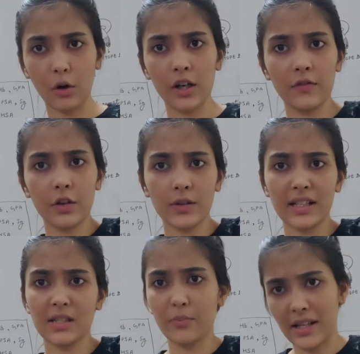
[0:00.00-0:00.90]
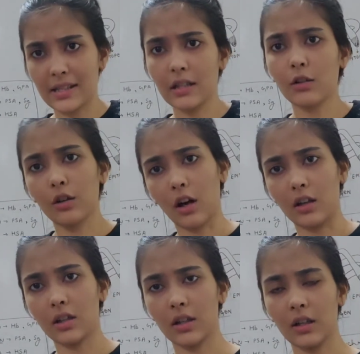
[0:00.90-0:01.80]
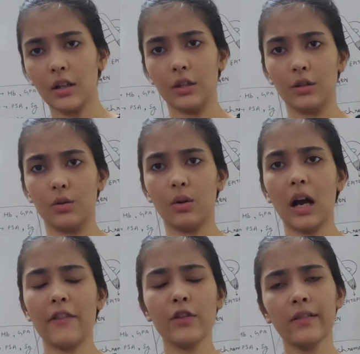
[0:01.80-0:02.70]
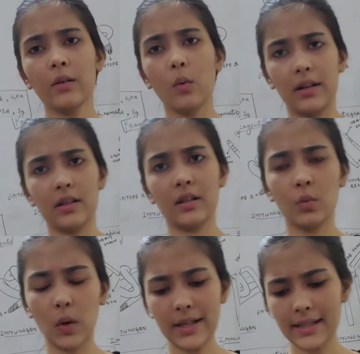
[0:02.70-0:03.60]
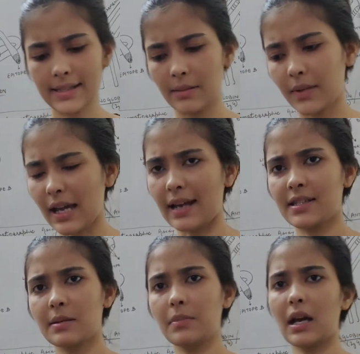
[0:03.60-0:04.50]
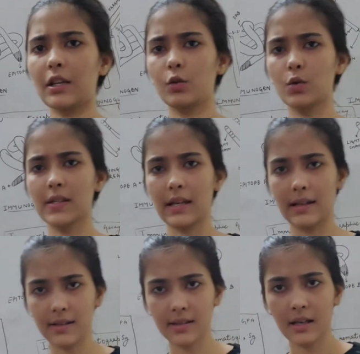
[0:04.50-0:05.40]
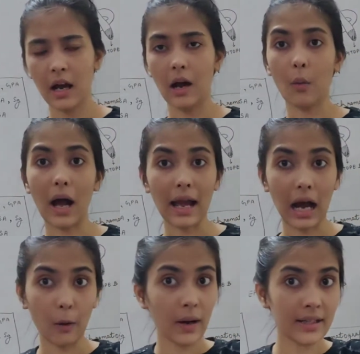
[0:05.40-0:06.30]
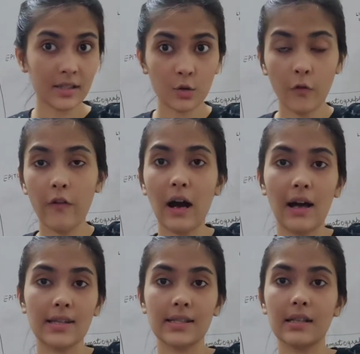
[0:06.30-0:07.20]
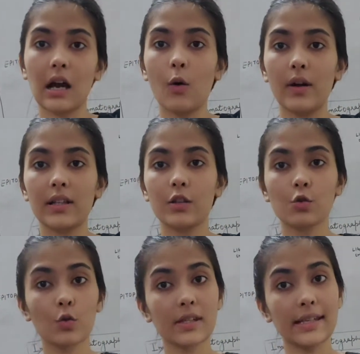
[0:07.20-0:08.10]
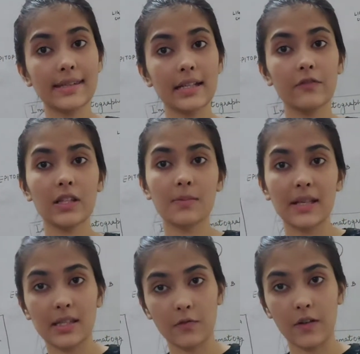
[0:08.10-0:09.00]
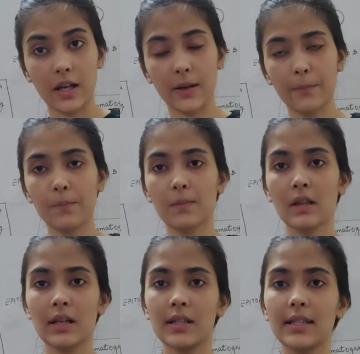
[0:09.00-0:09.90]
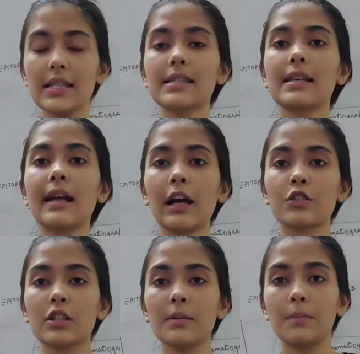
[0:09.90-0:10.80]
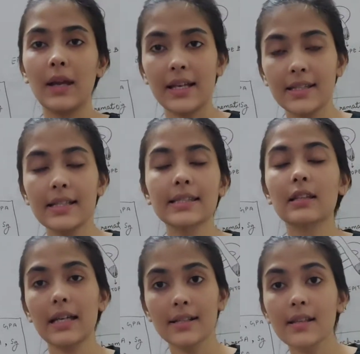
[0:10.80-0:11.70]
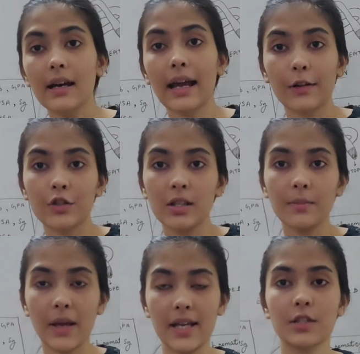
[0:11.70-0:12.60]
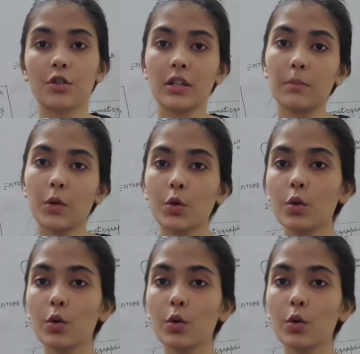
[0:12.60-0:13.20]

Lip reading: body fluid is present or not? You know, have you ever wondered what is the mechanism behind those kits? Why, how are they so fast and how are they so sensitive and specific? These kits are actually based on